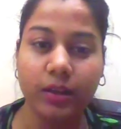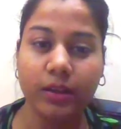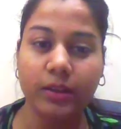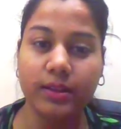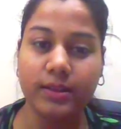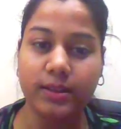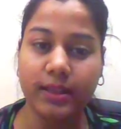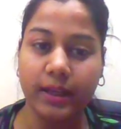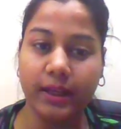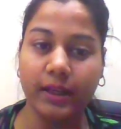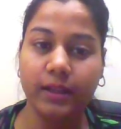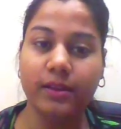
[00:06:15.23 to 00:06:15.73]

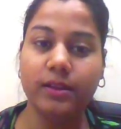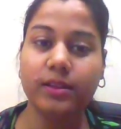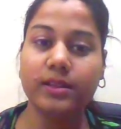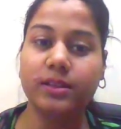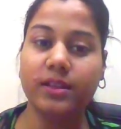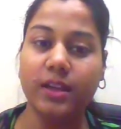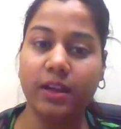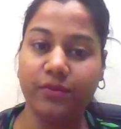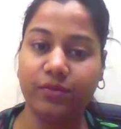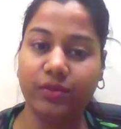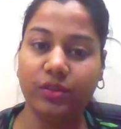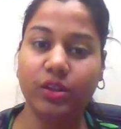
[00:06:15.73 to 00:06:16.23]
The second is
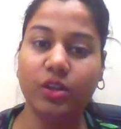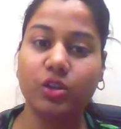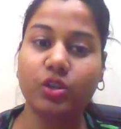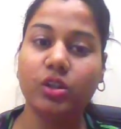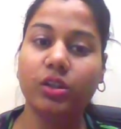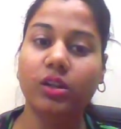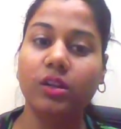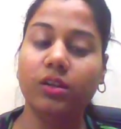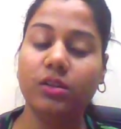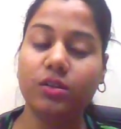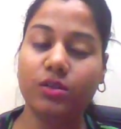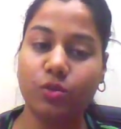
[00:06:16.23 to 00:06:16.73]

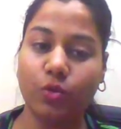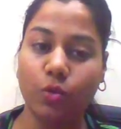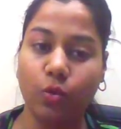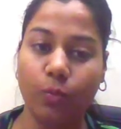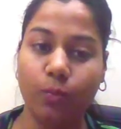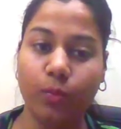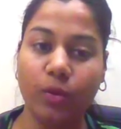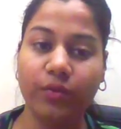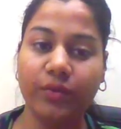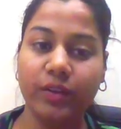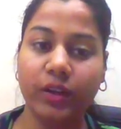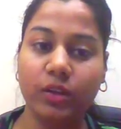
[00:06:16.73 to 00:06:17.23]
definition and
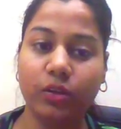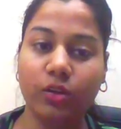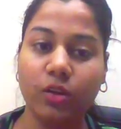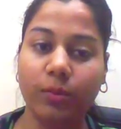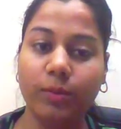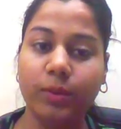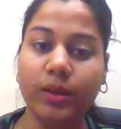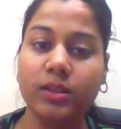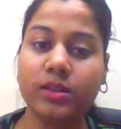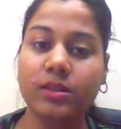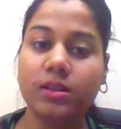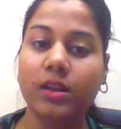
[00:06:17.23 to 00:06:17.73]
scope of
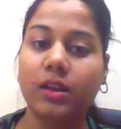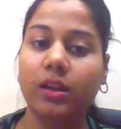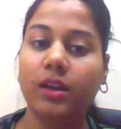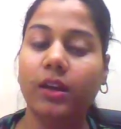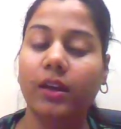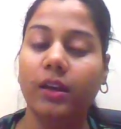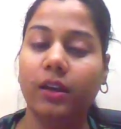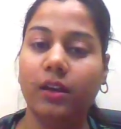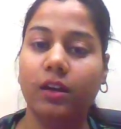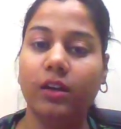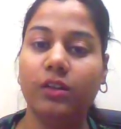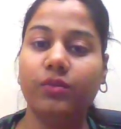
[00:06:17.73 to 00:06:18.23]
economics.
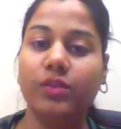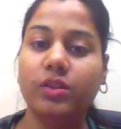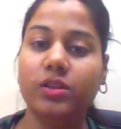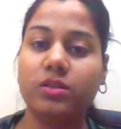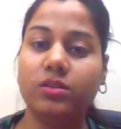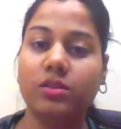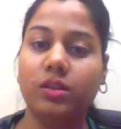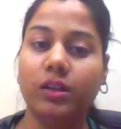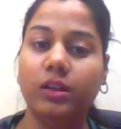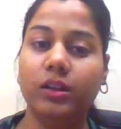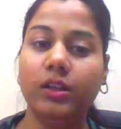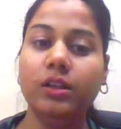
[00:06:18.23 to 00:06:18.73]
Here we
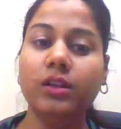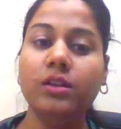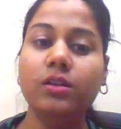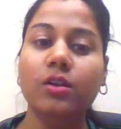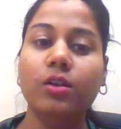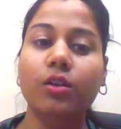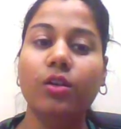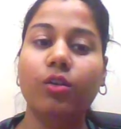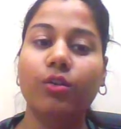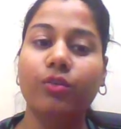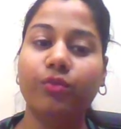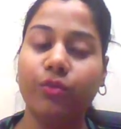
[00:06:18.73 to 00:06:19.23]

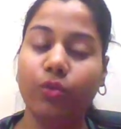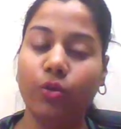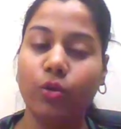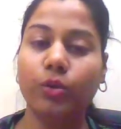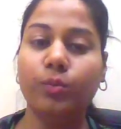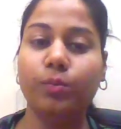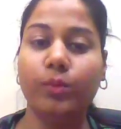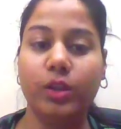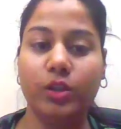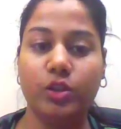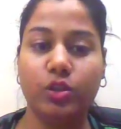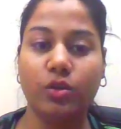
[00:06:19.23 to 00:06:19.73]
studied
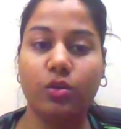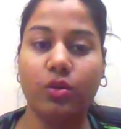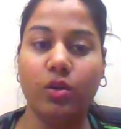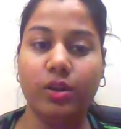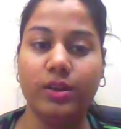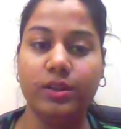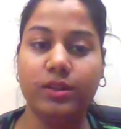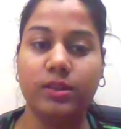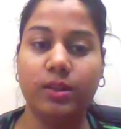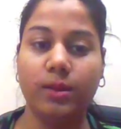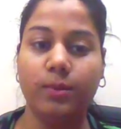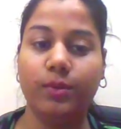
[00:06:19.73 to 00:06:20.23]
four major
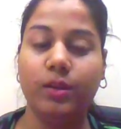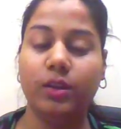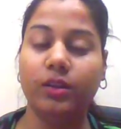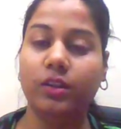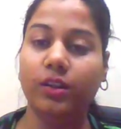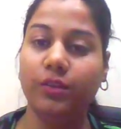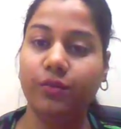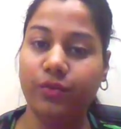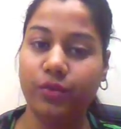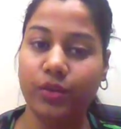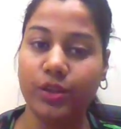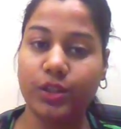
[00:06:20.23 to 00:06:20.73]
concepts.
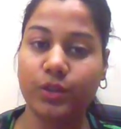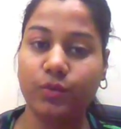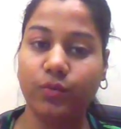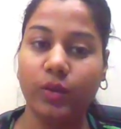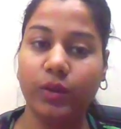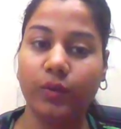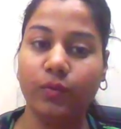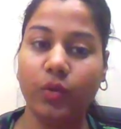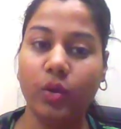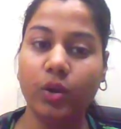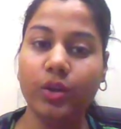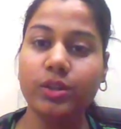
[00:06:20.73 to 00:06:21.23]
The first
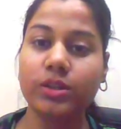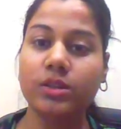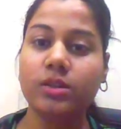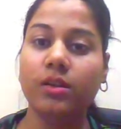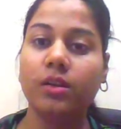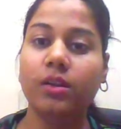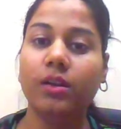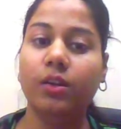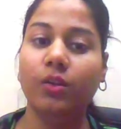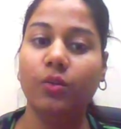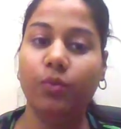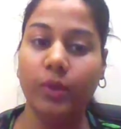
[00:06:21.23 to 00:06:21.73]
one was
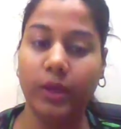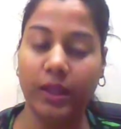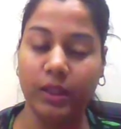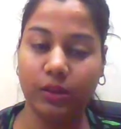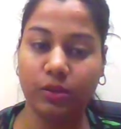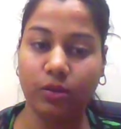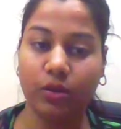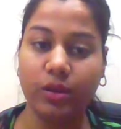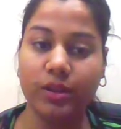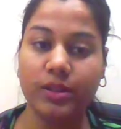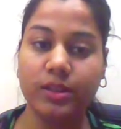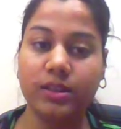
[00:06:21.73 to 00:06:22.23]

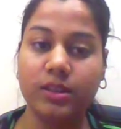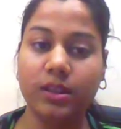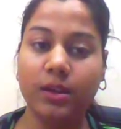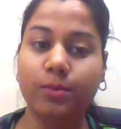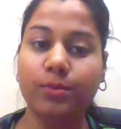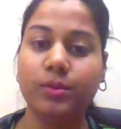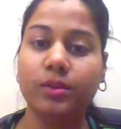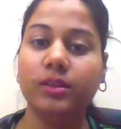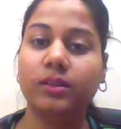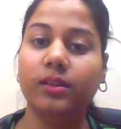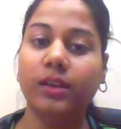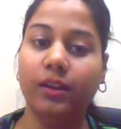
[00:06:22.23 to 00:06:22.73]
wealth
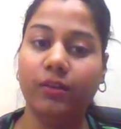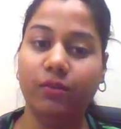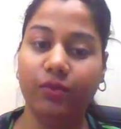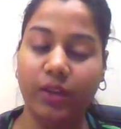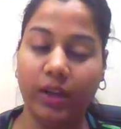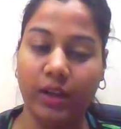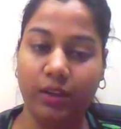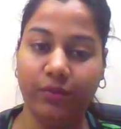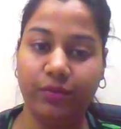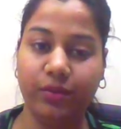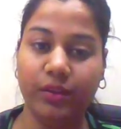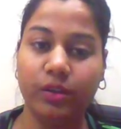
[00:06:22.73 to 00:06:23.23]
concept, then
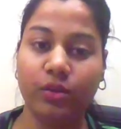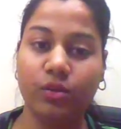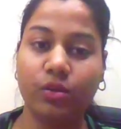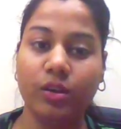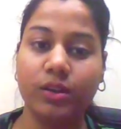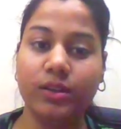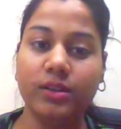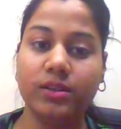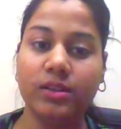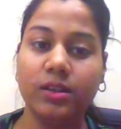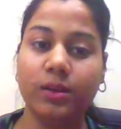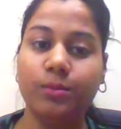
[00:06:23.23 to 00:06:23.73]
welfare
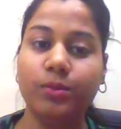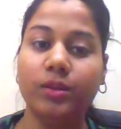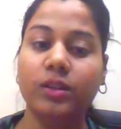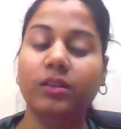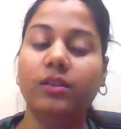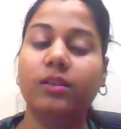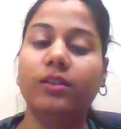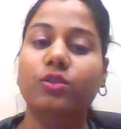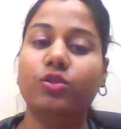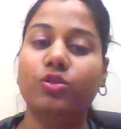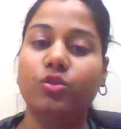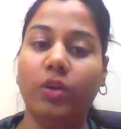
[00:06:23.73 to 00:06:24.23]

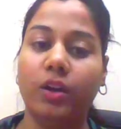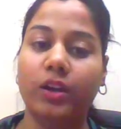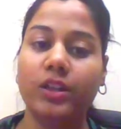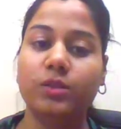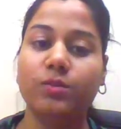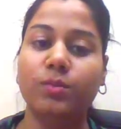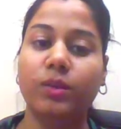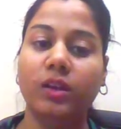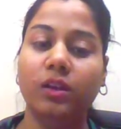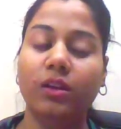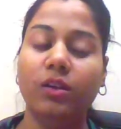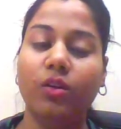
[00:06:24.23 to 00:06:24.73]
concept, then
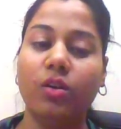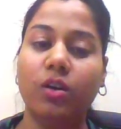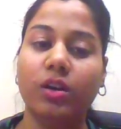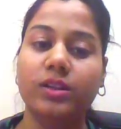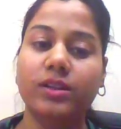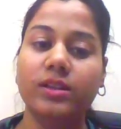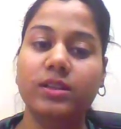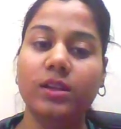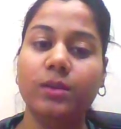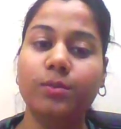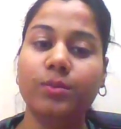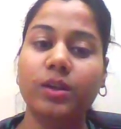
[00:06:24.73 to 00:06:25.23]
choice making
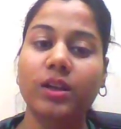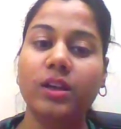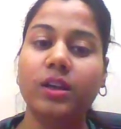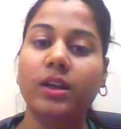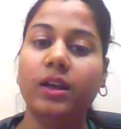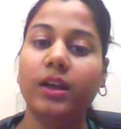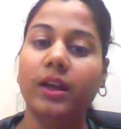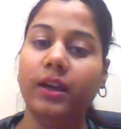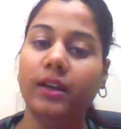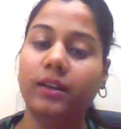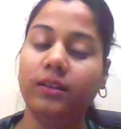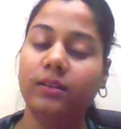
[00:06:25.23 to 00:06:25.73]
concept,
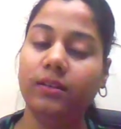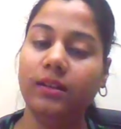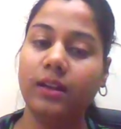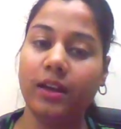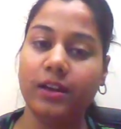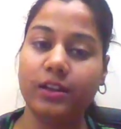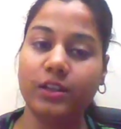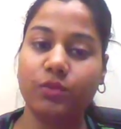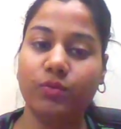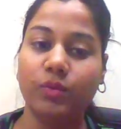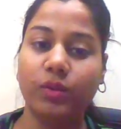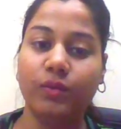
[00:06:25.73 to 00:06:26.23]
and
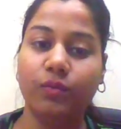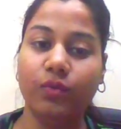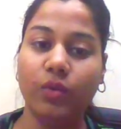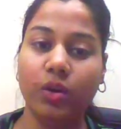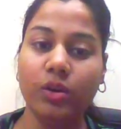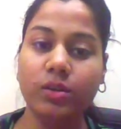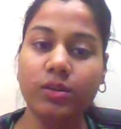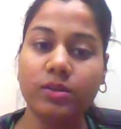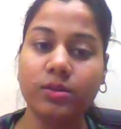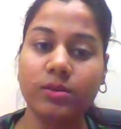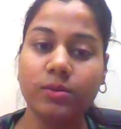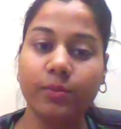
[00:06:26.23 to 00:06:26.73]
last one
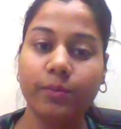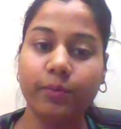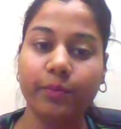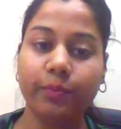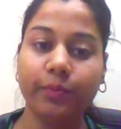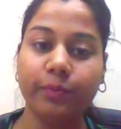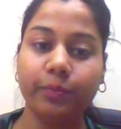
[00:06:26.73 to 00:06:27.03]
was